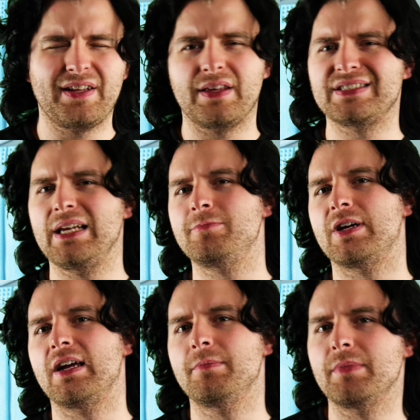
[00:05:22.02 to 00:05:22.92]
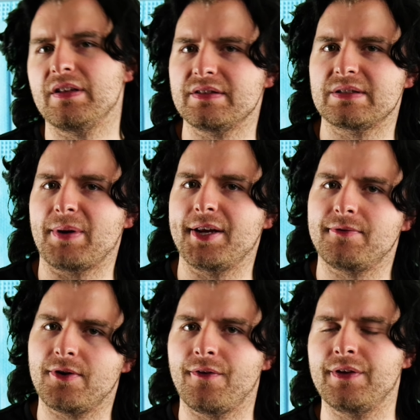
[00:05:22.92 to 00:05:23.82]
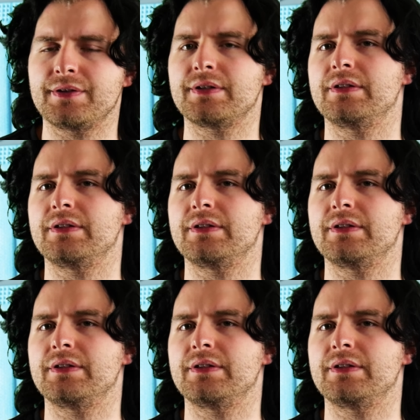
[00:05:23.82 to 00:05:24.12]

at the same time, in spite of all this,